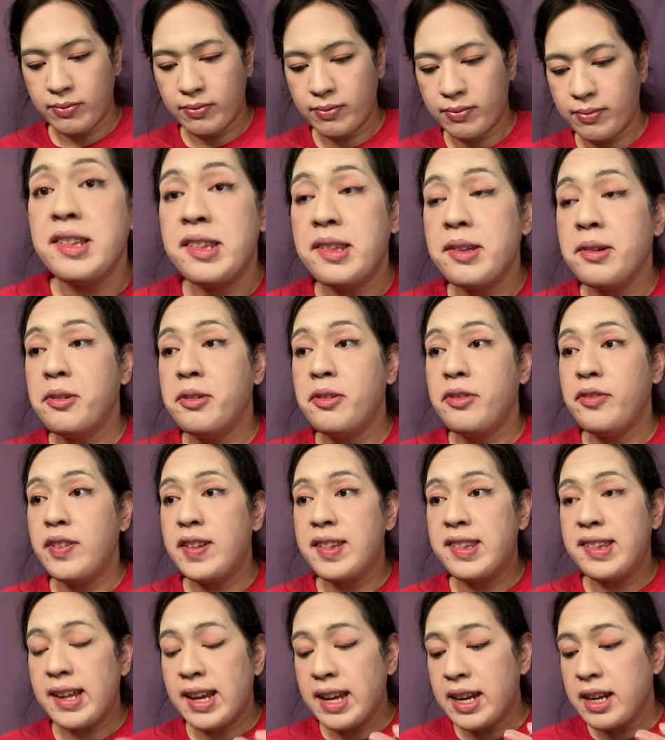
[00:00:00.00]
So
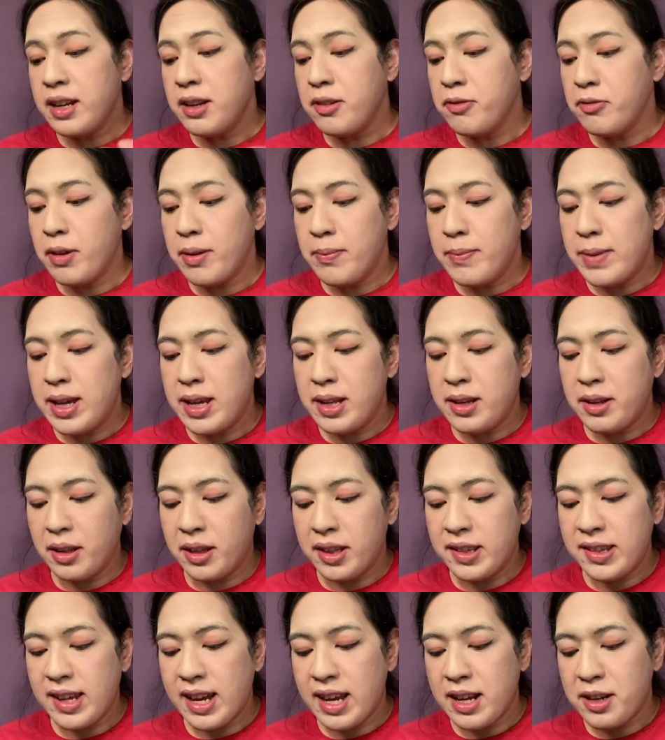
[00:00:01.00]
Visayan women
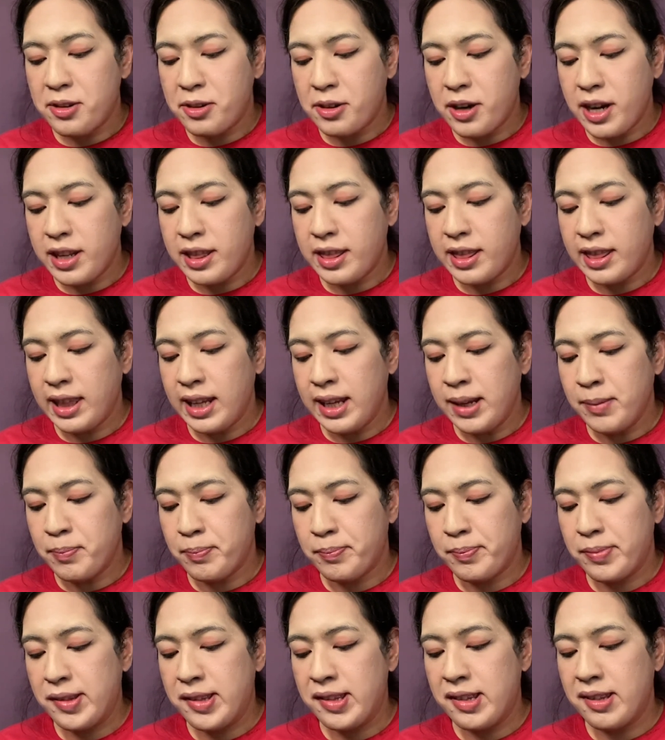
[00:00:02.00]
also had red
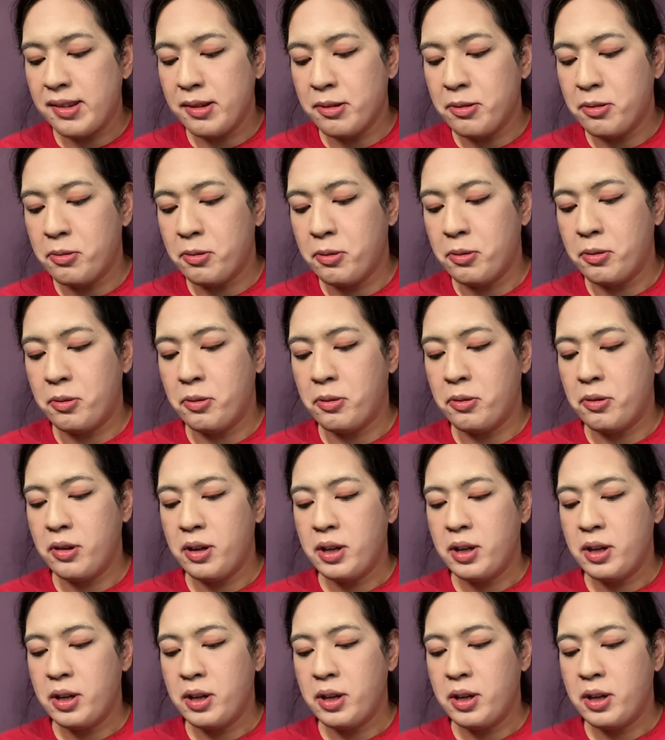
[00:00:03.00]
lips, so